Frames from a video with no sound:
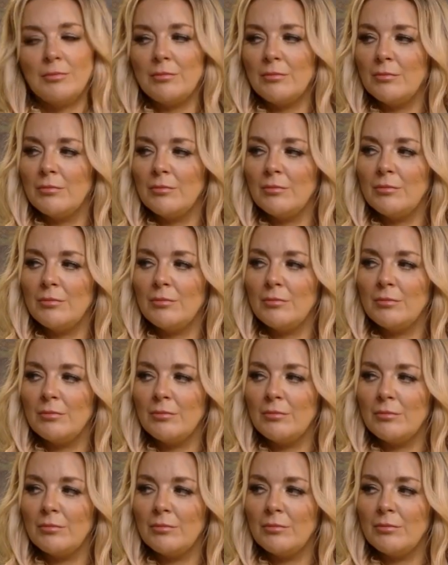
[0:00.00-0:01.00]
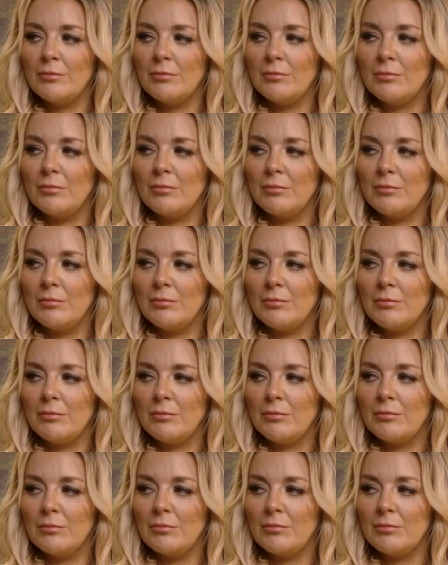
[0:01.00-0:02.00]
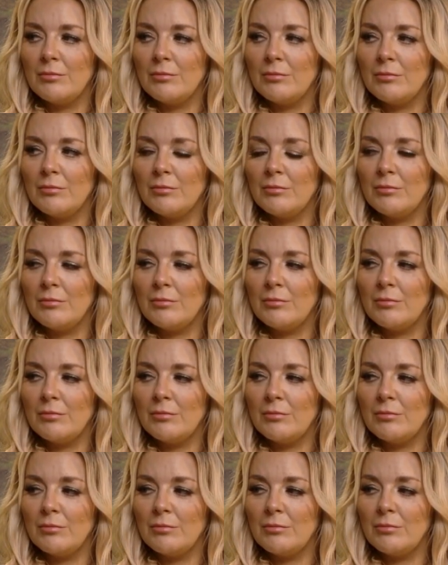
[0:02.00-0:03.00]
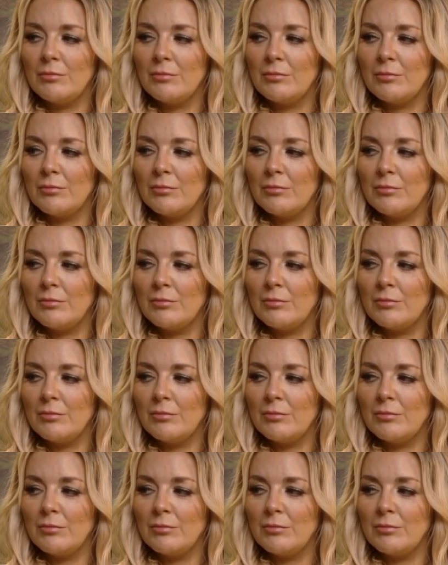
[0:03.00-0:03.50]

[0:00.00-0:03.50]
(silent)